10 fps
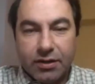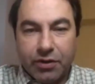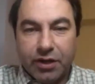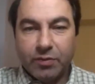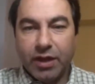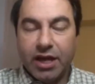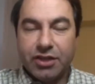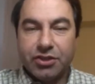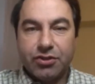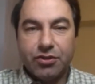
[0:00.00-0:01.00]
great
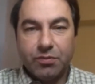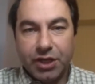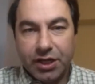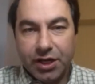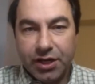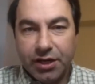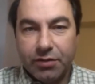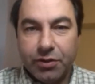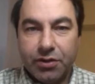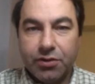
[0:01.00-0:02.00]
pleasure to be here
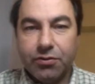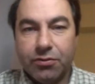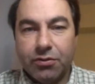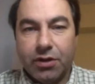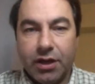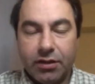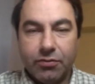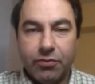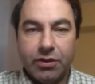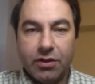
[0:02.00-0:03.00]
with you and
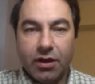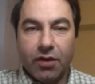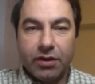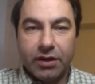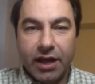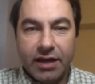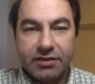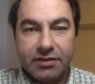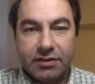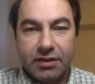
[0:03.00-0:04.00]
with our
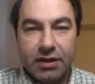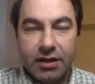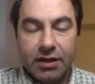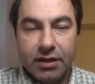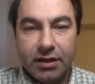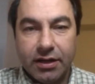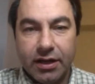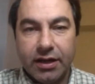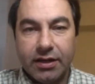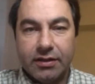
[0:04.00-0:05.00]
guests
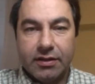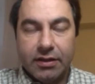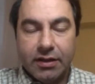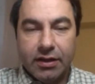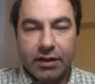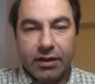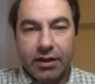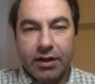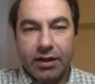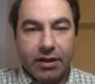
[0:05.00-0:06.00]
and
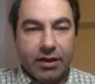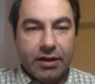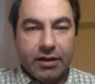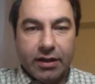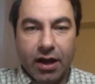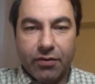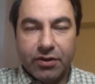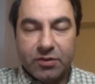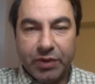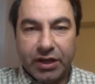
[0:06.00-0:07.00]
our
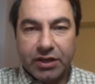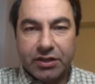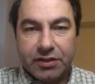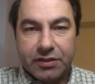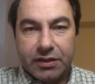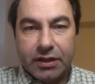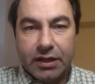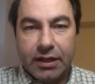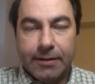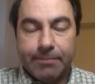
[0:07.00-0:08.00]
speakers.
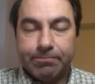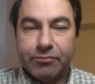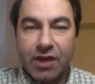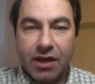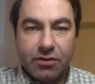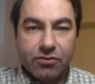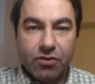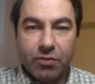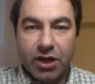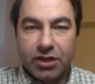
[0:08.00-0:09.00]
Thank you so
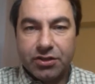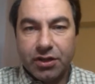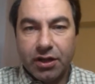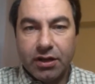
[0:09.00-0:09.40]
much